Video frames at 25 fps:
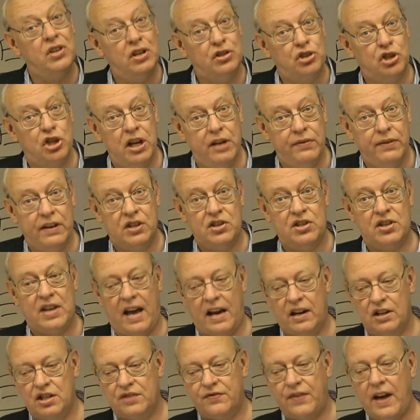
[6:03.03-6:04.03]
the achieving
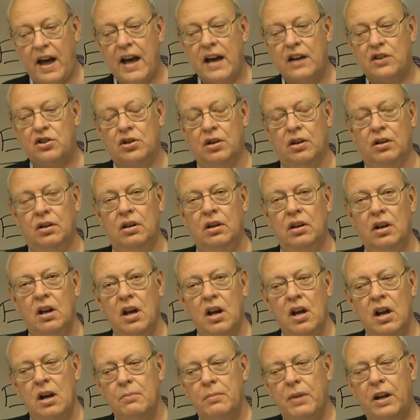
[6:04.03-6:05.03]
satisfaction
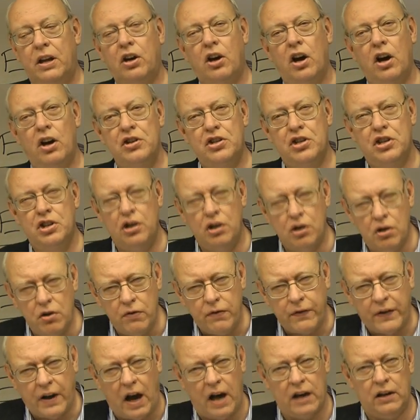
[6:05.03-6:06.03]
because
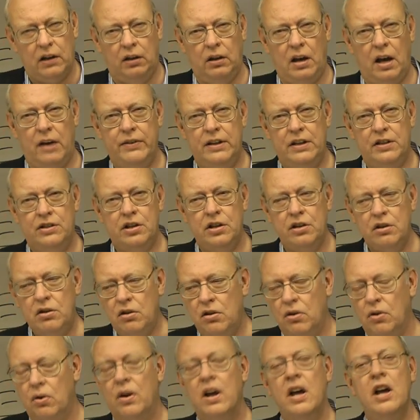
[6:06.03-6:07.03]
you've got to love it
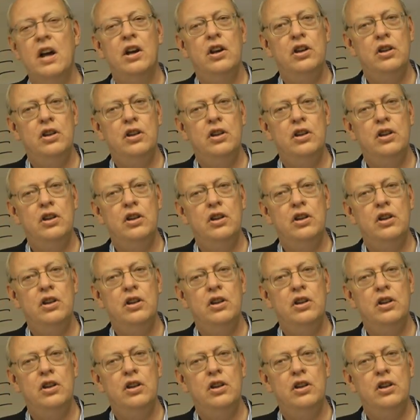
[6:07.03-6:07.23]
too.